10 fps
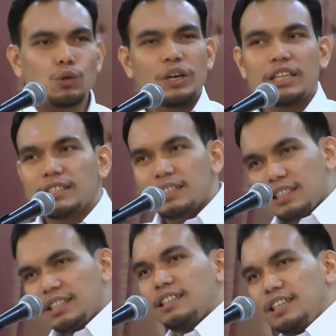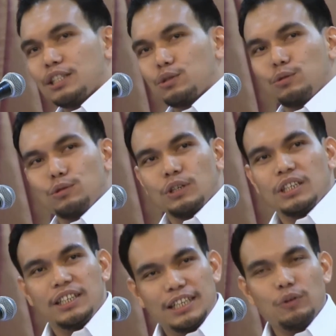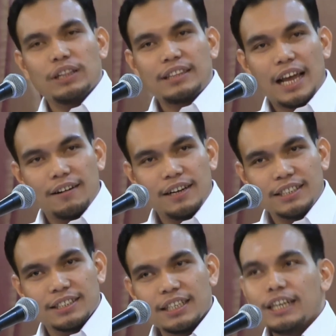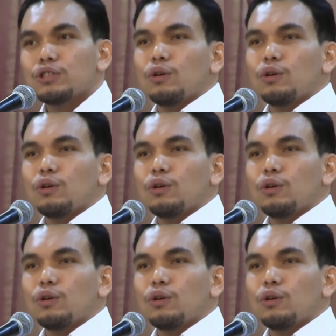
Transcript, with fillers: so we still need to deal with terrorists.